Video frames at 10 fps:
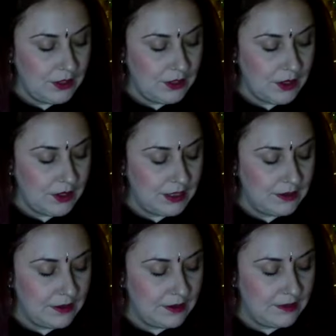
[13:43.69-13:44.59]
So
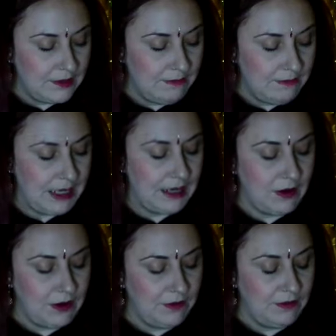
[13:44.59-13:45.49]
there's many
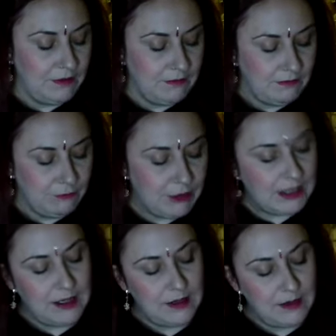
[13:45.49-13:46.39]
kind of
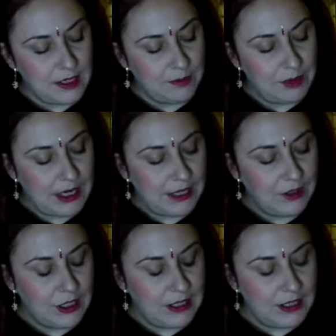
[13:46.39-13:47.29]
reasons,
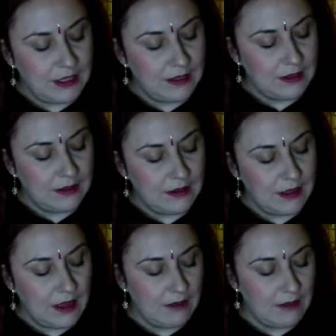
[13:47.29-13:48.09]
explanations,